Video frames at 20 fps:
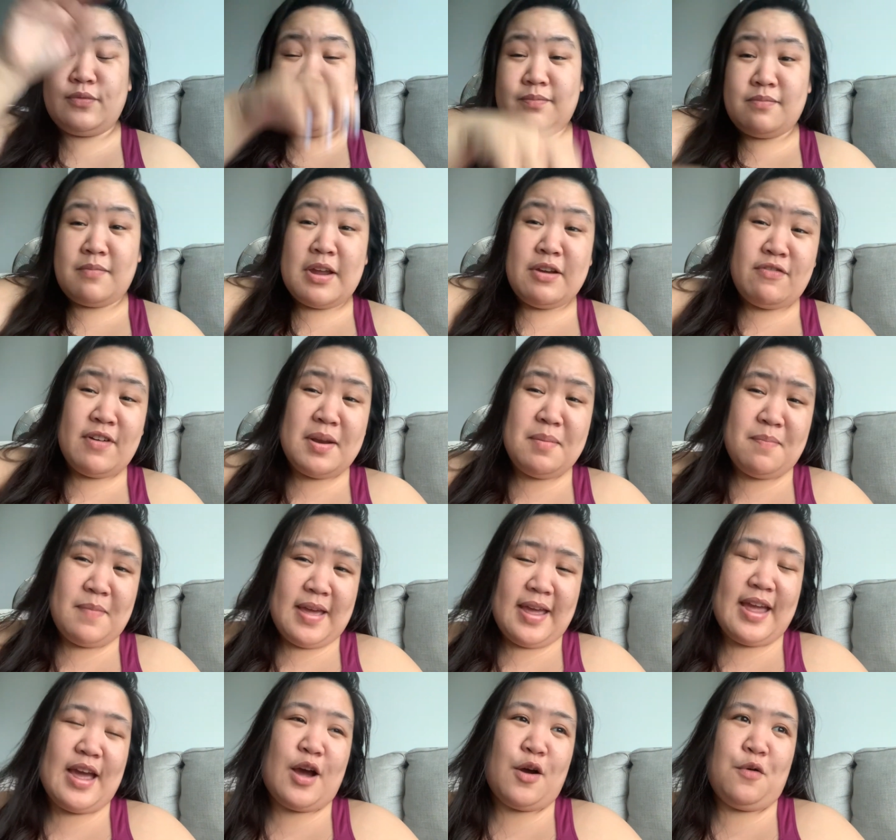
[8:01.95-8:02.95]
My friend
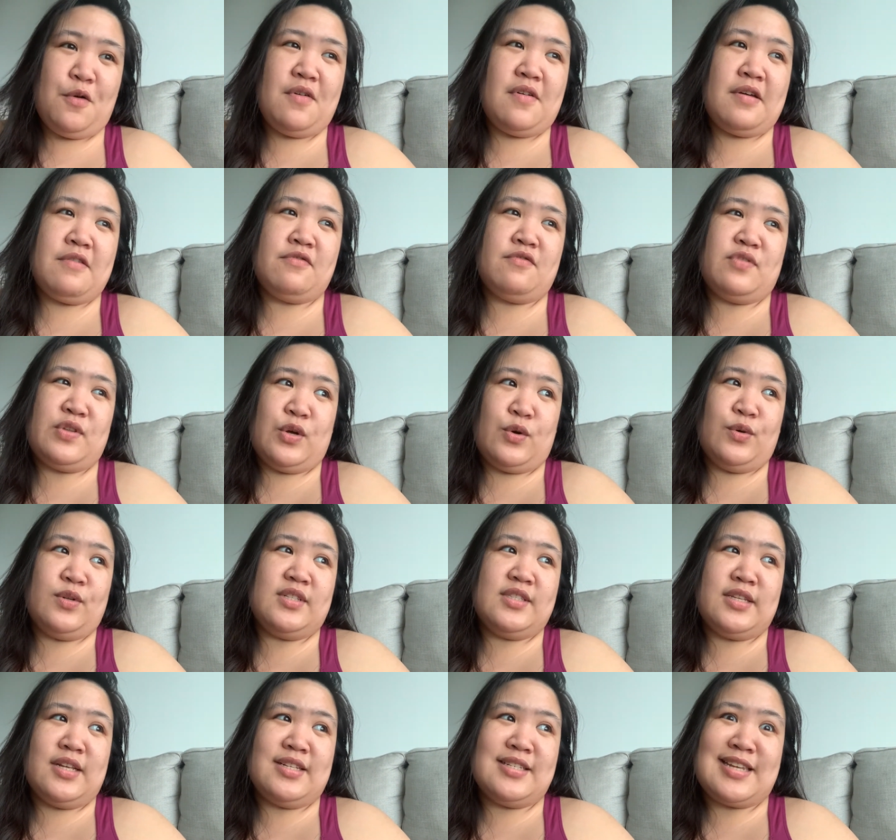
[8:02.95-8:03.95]
Bea, who I've
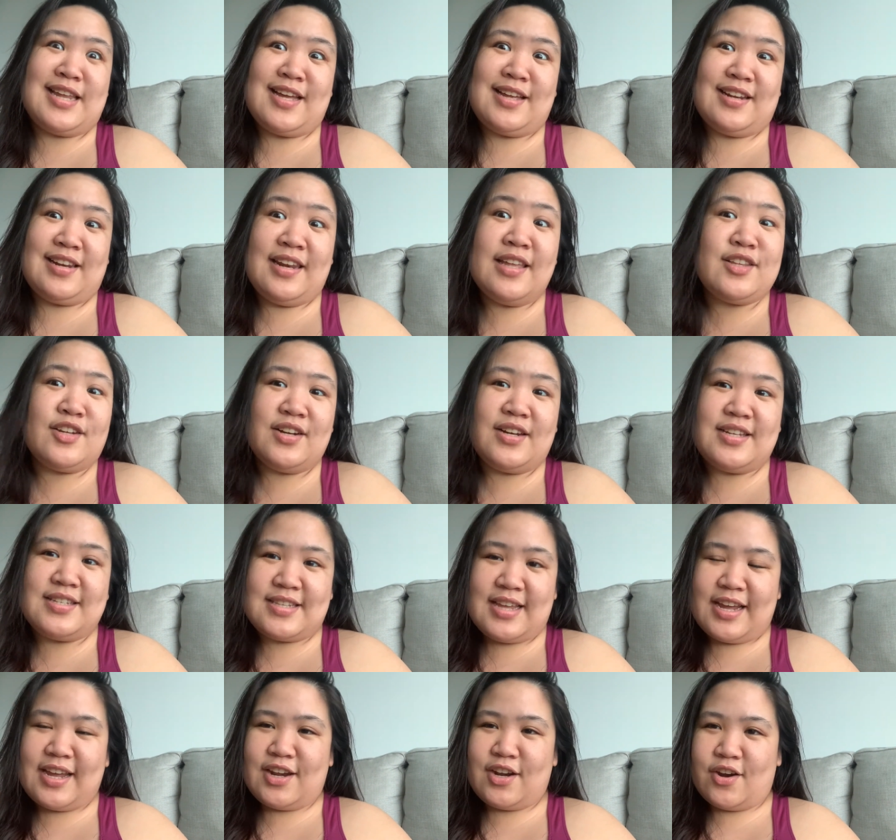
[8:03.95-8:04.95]
known since like literally
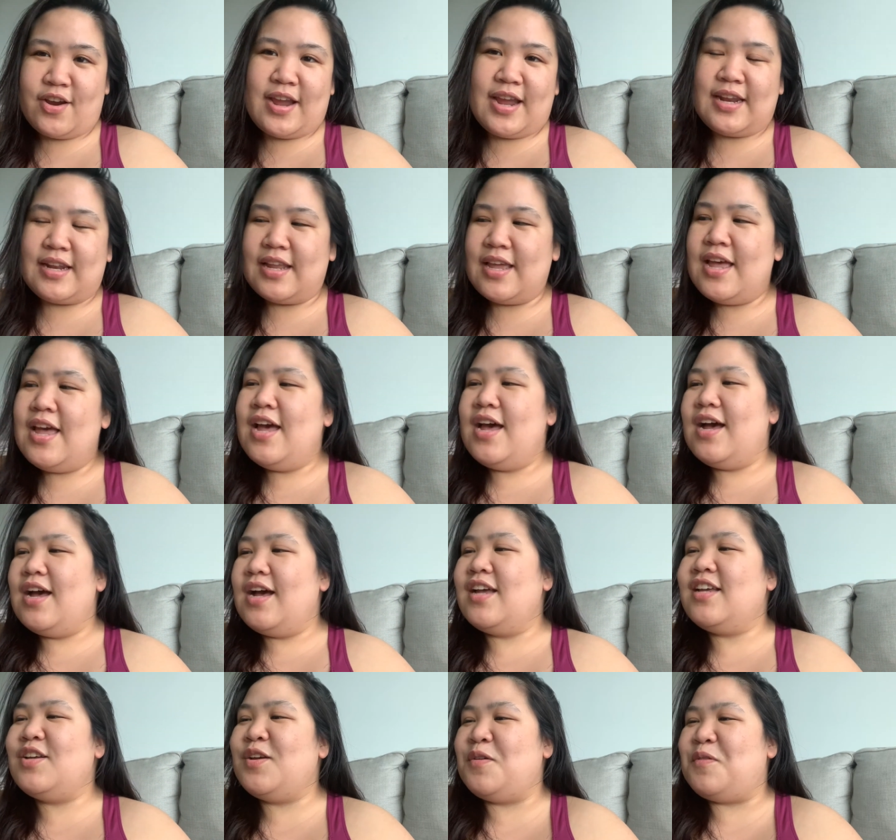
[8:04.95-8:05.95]
second grade,
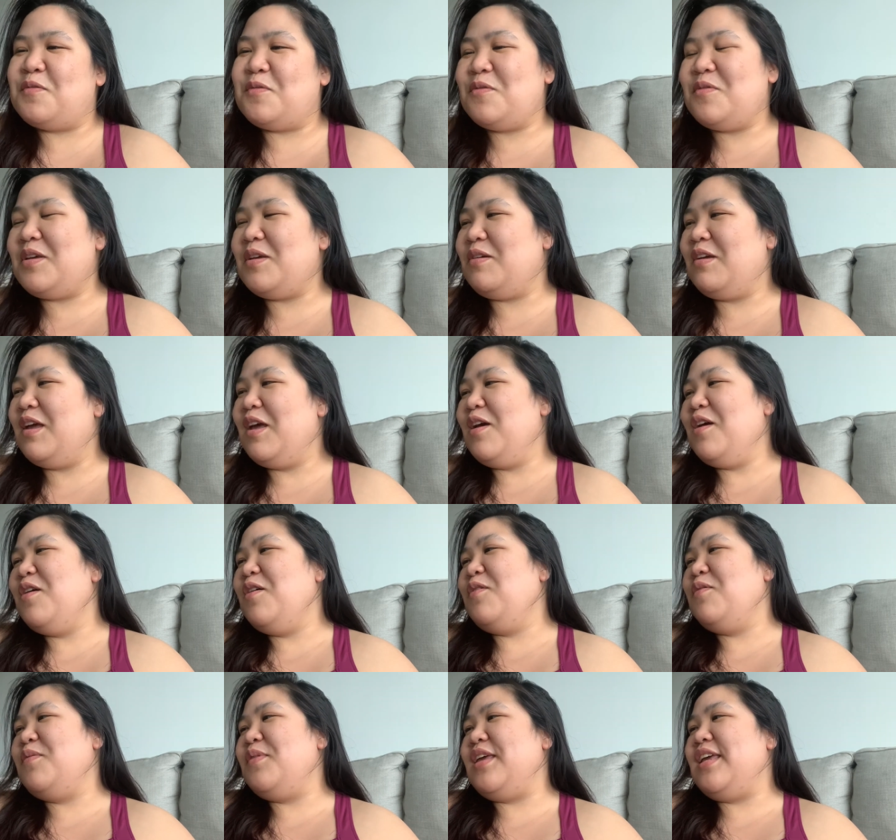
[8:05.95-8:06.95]

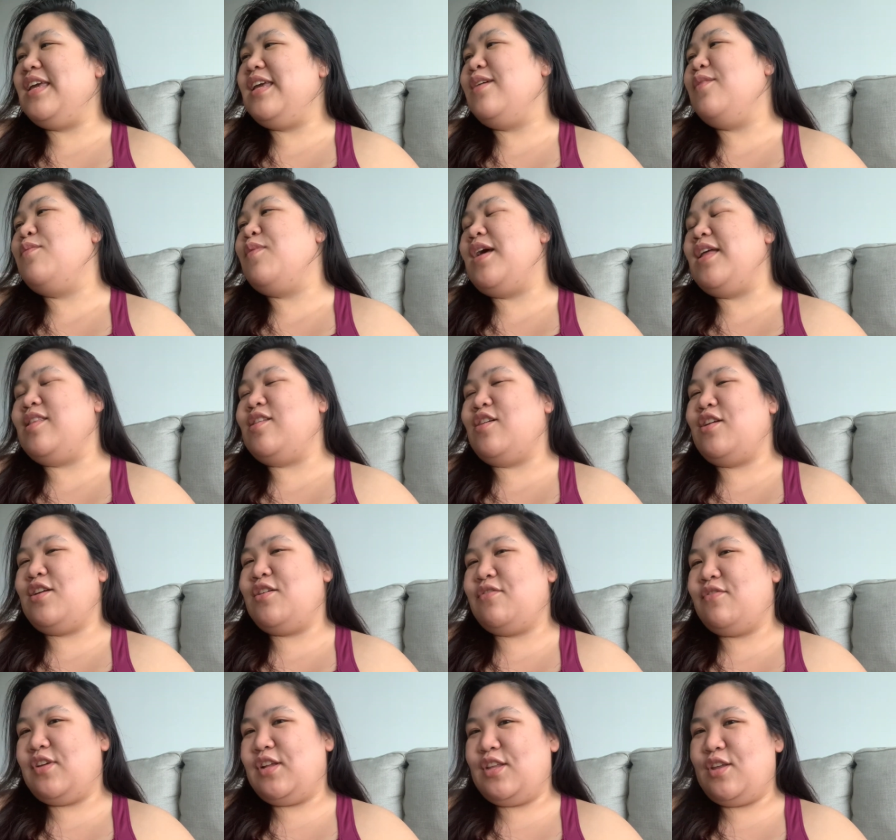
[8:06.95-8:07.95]
we went on a
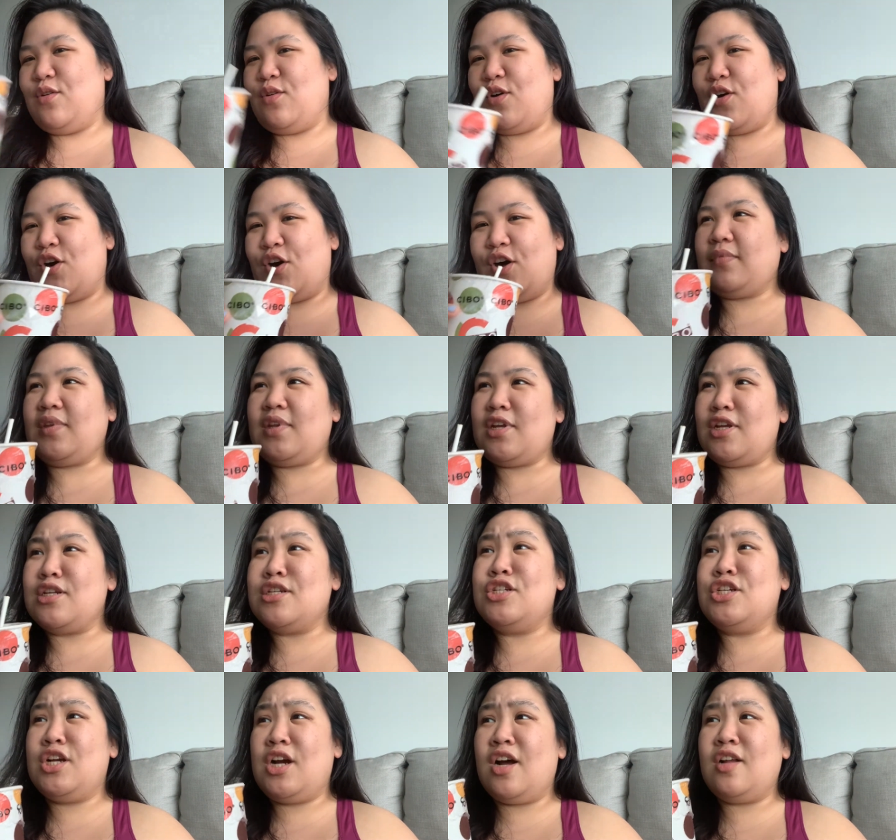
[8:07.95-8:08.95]
video call.
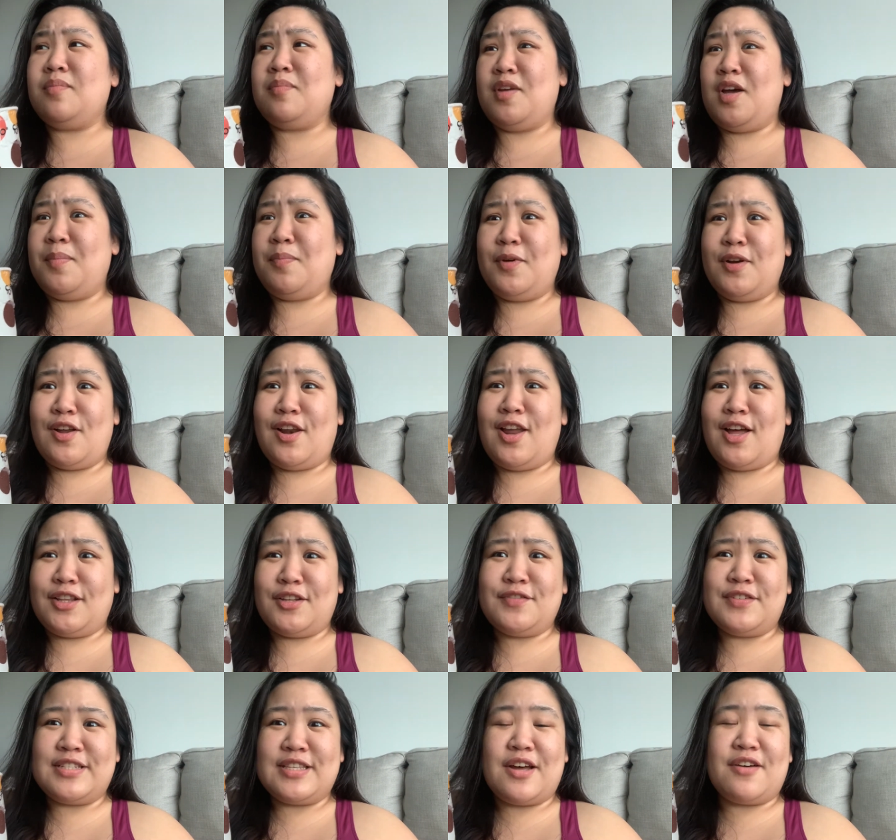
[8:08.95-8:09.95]
She caught me up on a lot
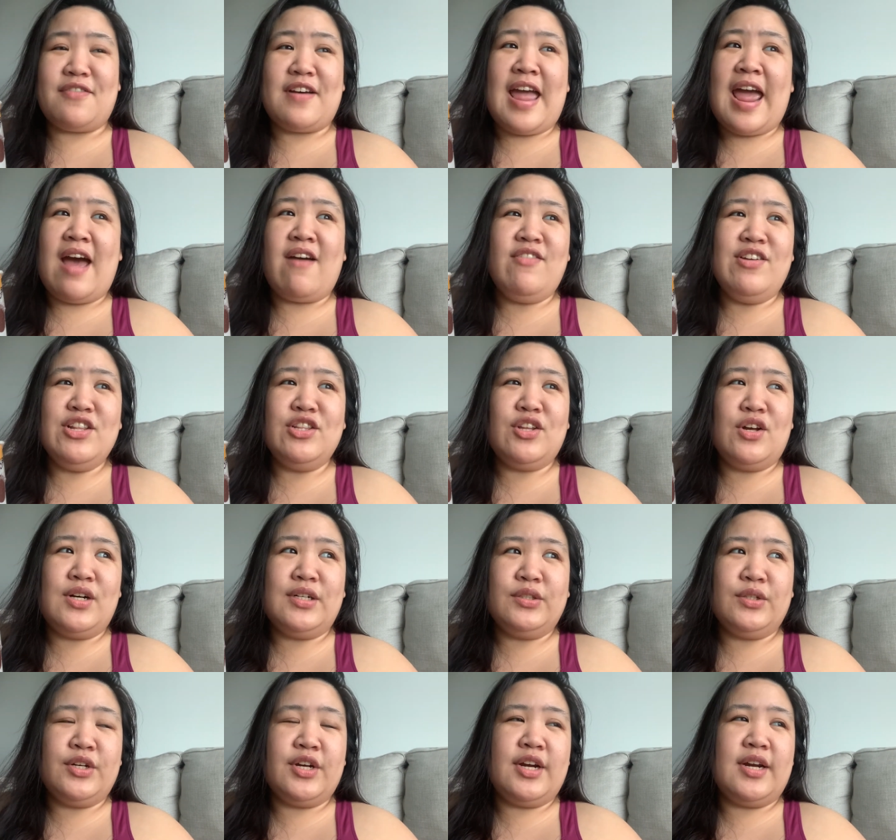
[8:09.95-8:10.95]
of stuff. I haven't
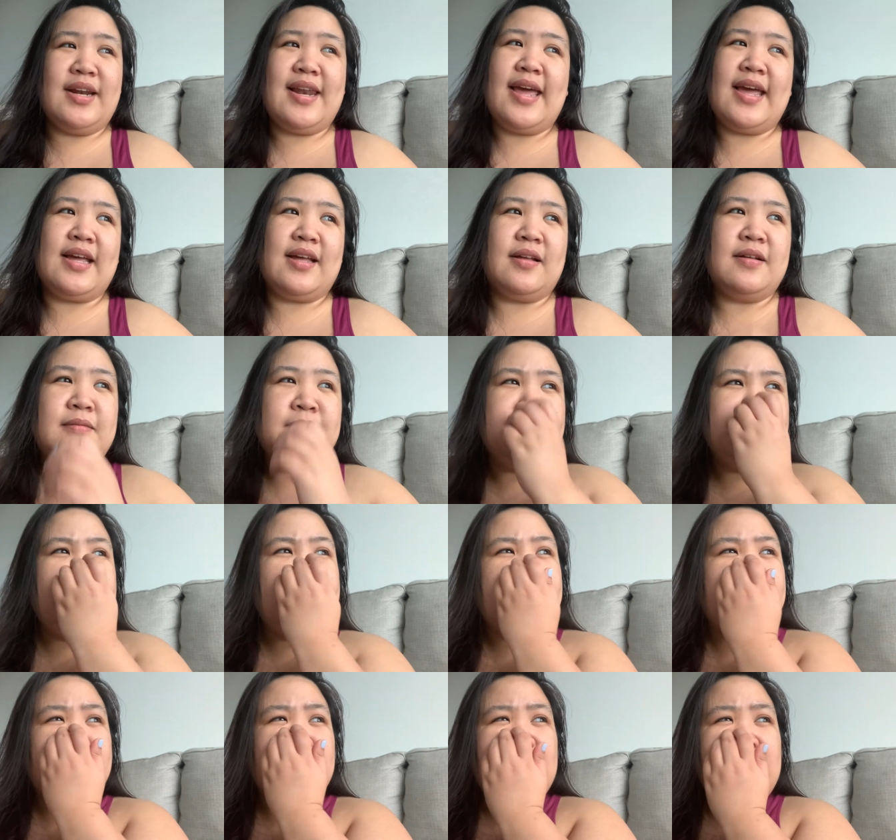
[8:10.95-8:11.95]
talked to her like
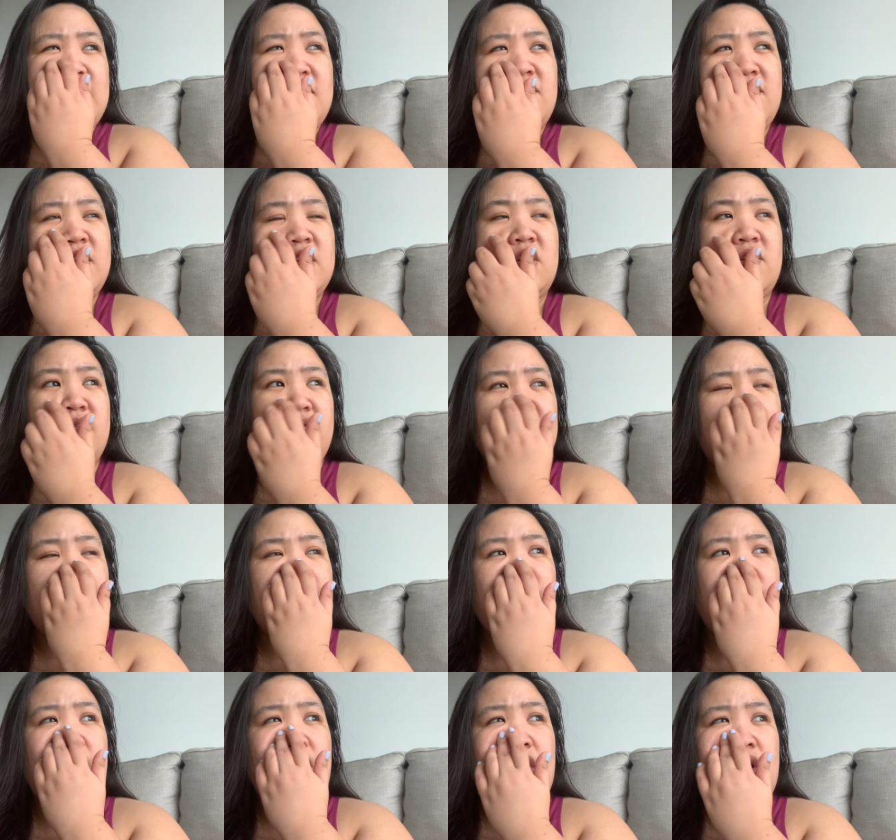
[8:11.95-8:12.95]
even on
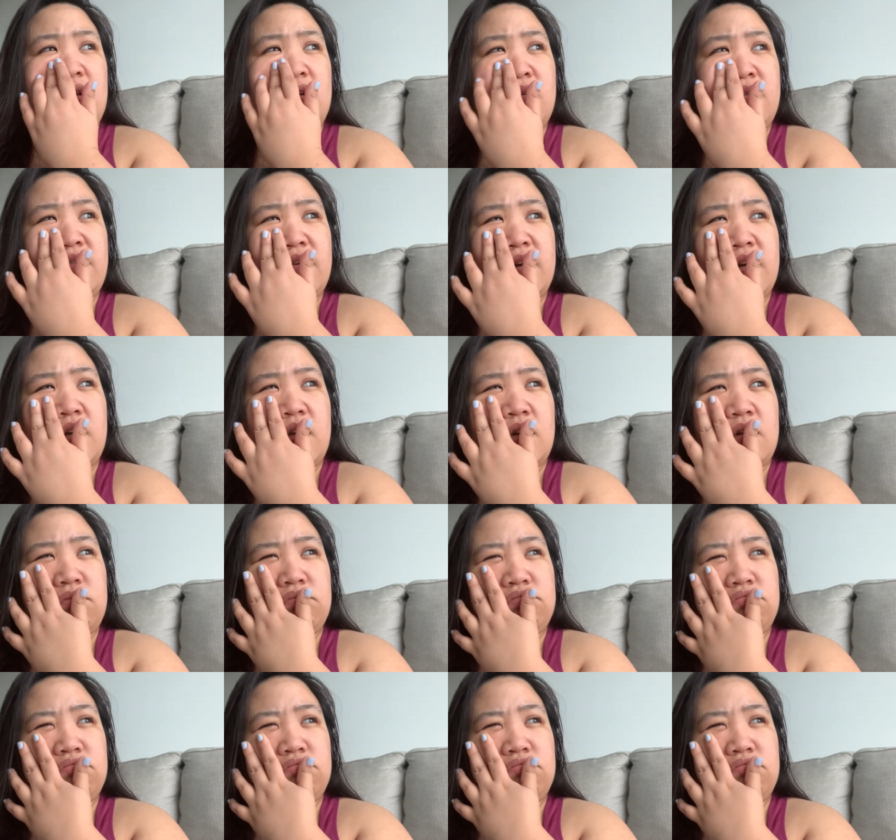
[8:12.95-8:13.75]
video call for